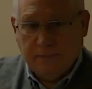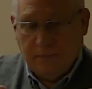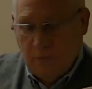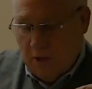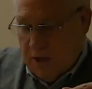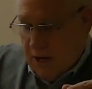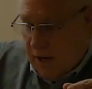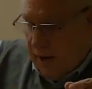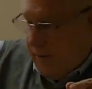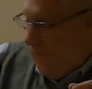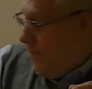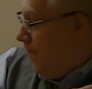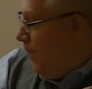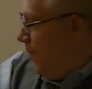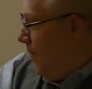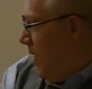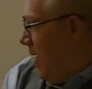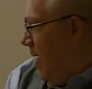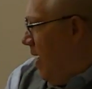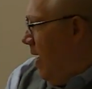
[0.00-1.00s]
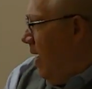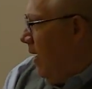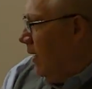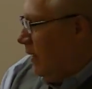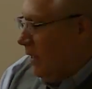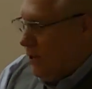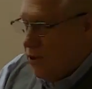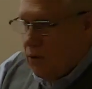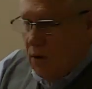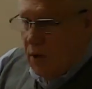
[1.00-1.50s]
Okay,
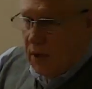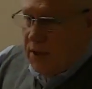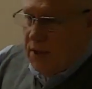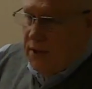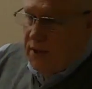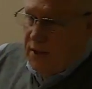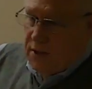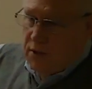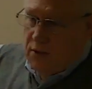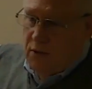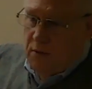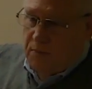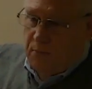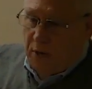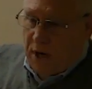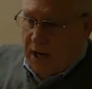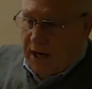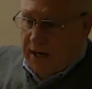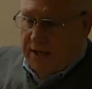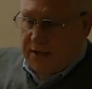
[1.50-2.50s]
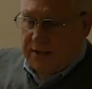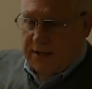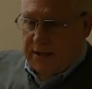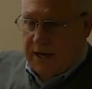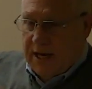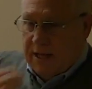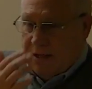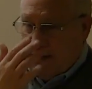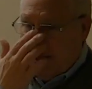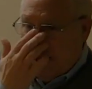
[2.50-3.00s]
let's go on to these new products,
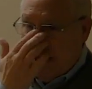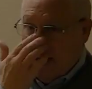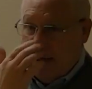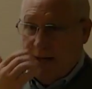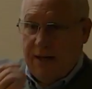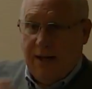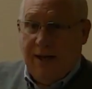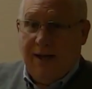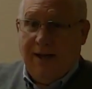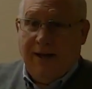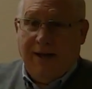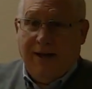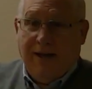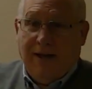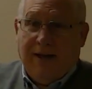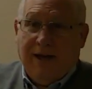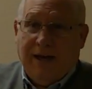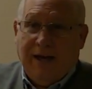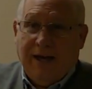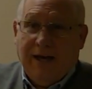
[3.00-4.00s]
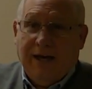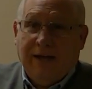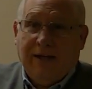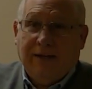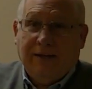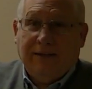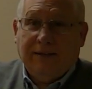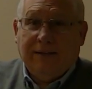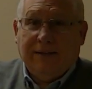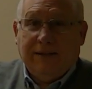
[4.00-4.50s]
and then
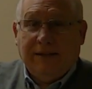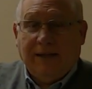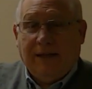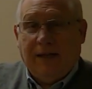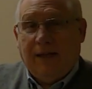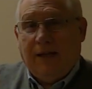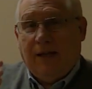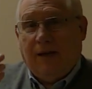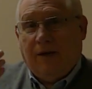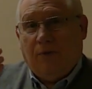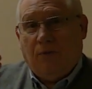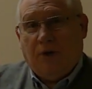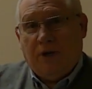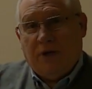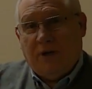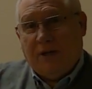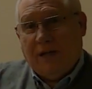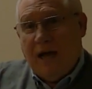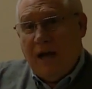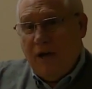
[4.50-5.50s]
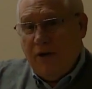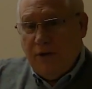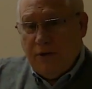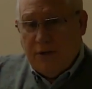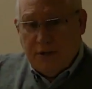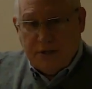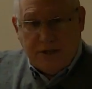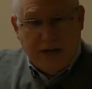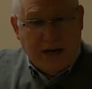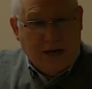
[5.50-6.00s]
we're going to allow you to
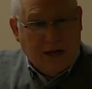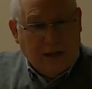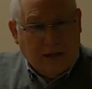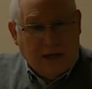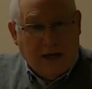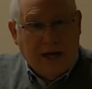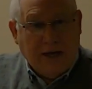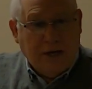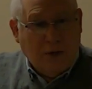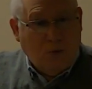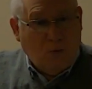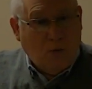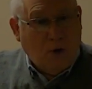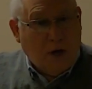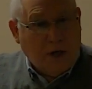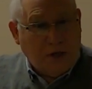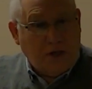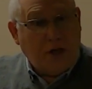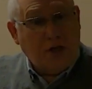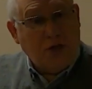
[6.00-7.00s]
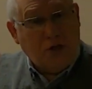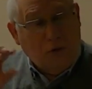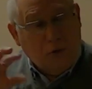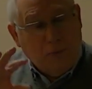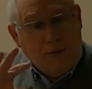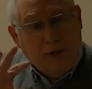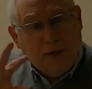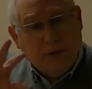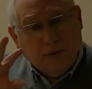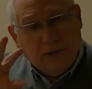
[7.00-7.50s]
stay online and watch, because you'll
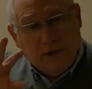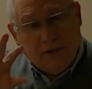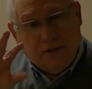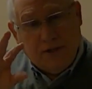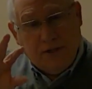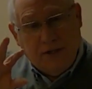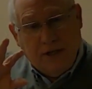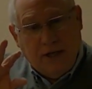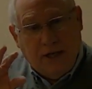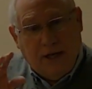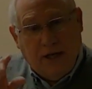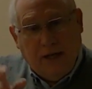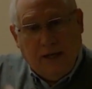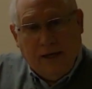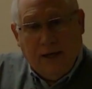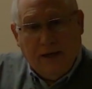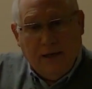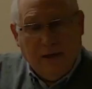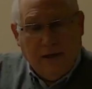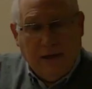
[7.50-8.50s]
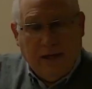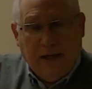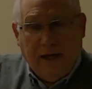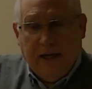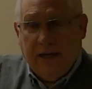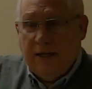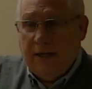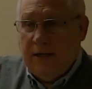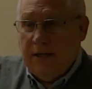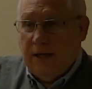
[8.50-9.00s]
be able to see
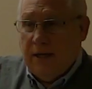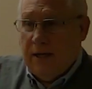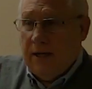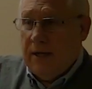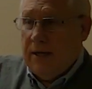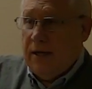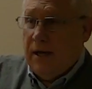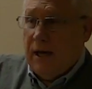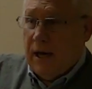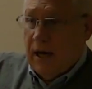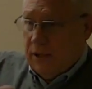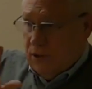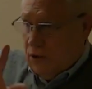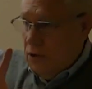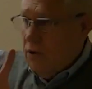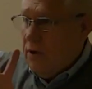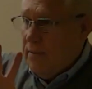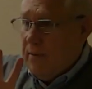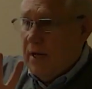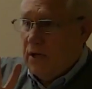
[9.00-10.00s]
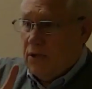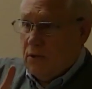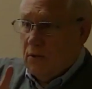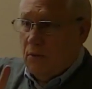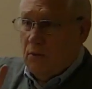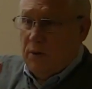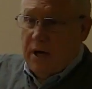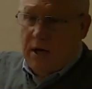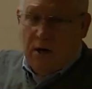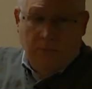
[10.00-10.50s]
in a 2-dimensional
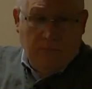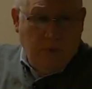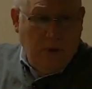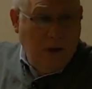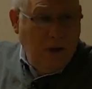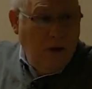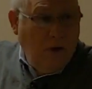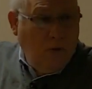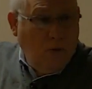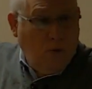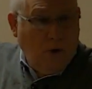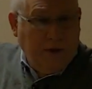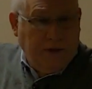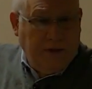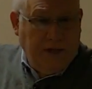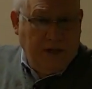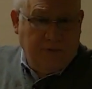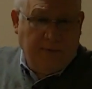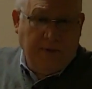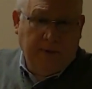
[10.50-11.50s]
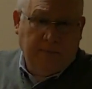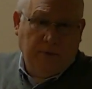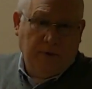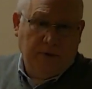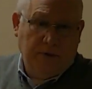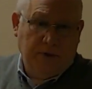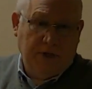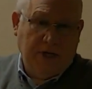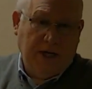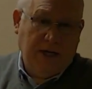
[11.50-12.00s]
realm what these people are
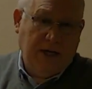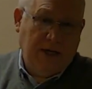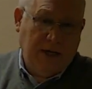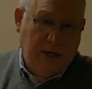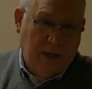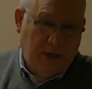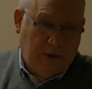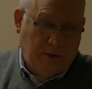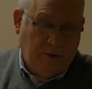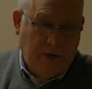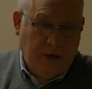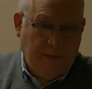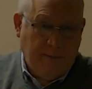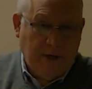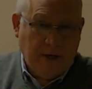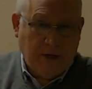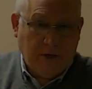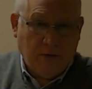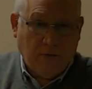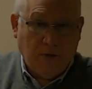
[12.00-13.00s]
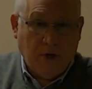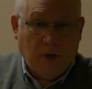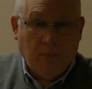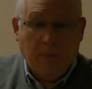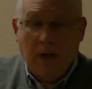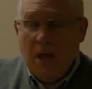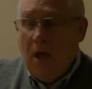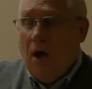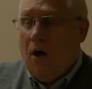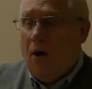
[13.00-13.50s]
seeing in a 3-dimensional realm.
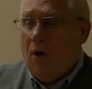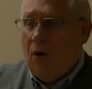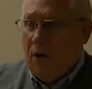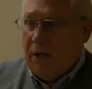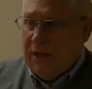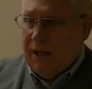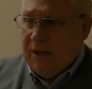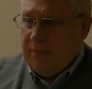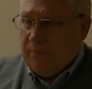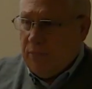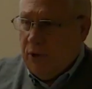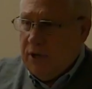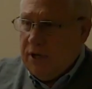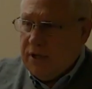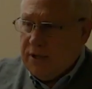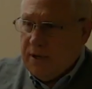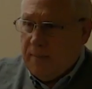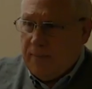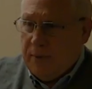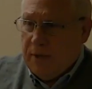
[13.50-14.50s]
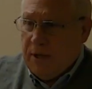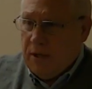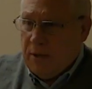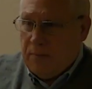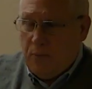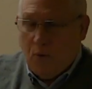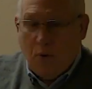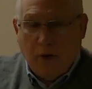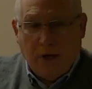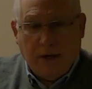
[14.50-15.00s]
Oh, and that brings up another
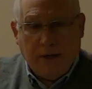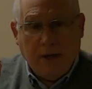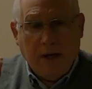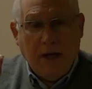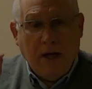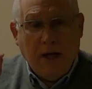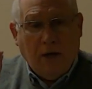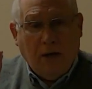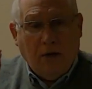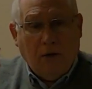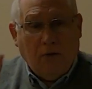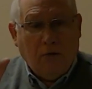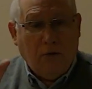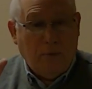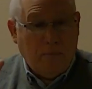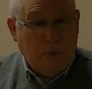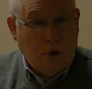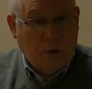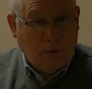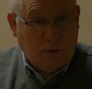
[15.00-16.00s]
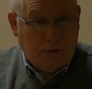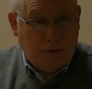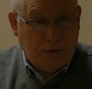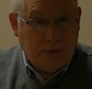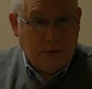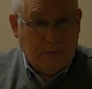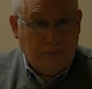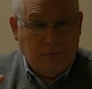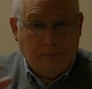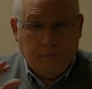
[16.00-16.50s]
point. Remotes.
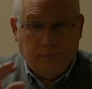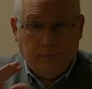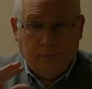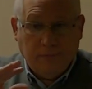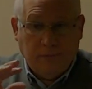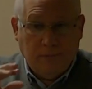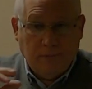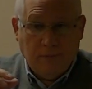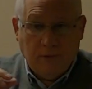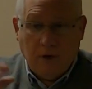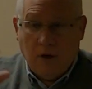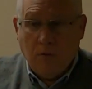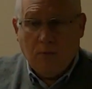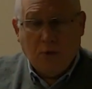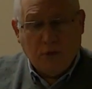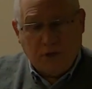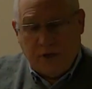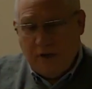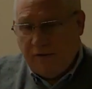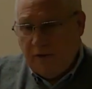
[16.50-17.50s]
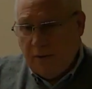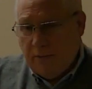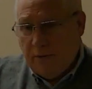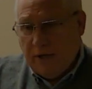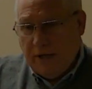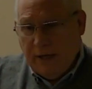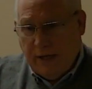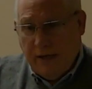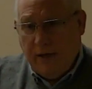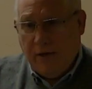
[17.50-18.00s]
Almost
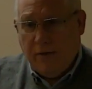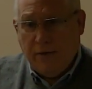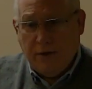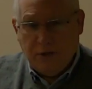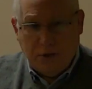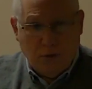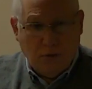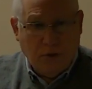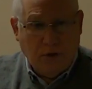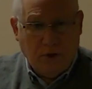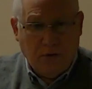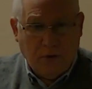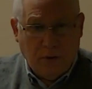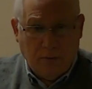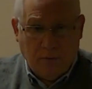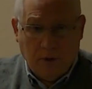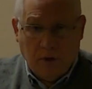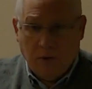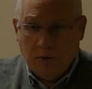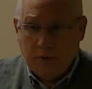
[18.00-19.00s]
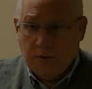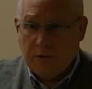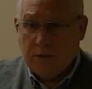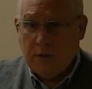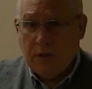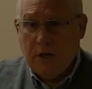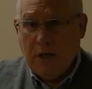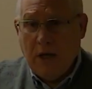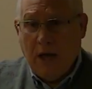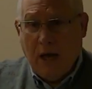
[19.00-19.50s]
everybody here is doing remotes.
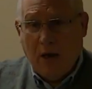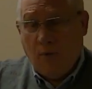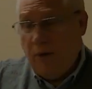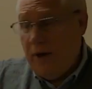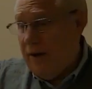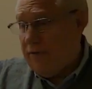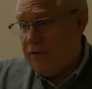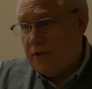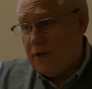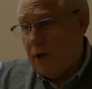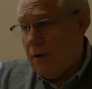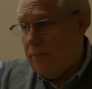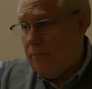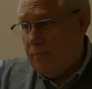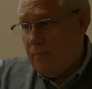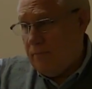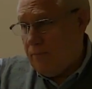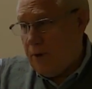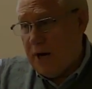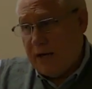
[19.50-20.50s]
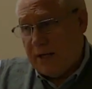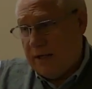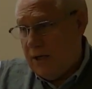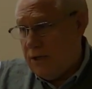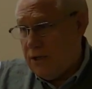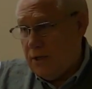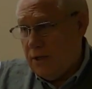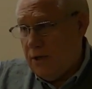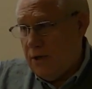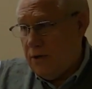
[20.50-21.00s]
And we have some
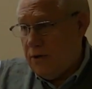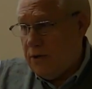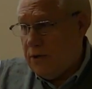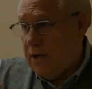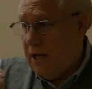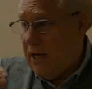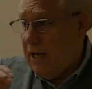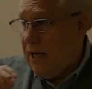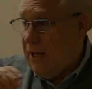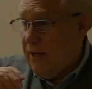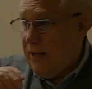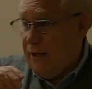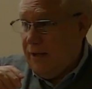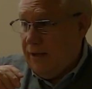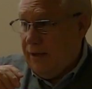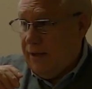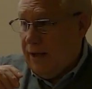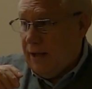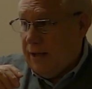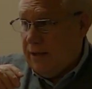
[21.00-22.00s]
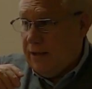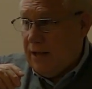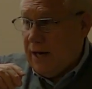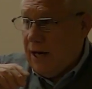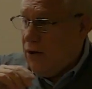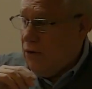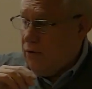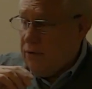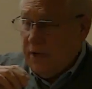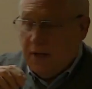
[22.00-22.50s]
practitioners that I
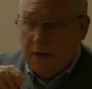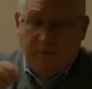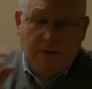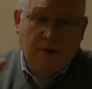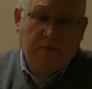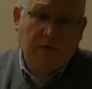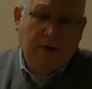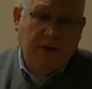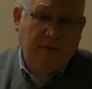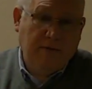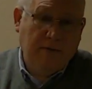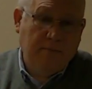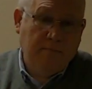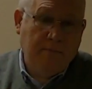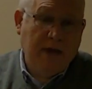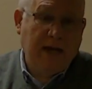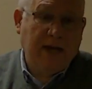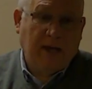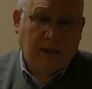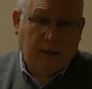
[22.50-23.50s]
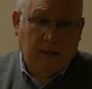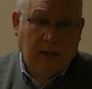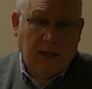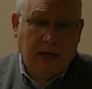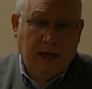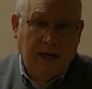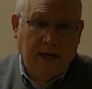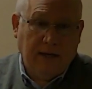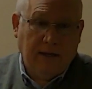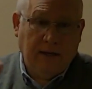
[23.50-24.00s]
don't think have ever even met a
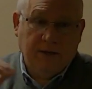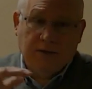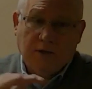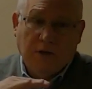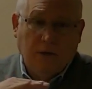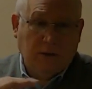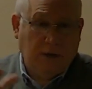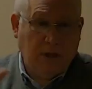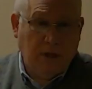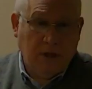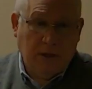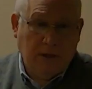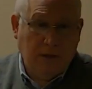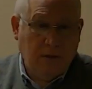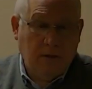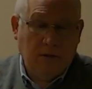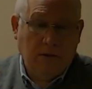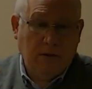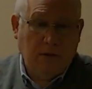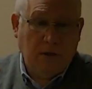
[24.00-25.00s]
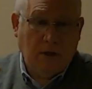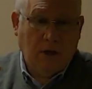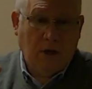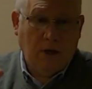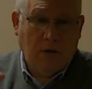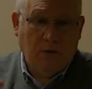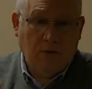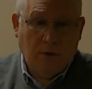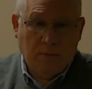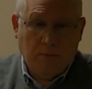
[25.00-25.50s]
client. It's all done
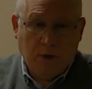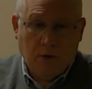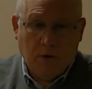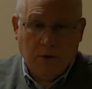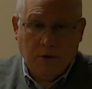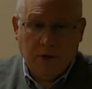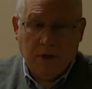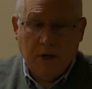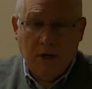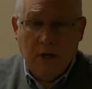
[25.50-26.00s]
on remote.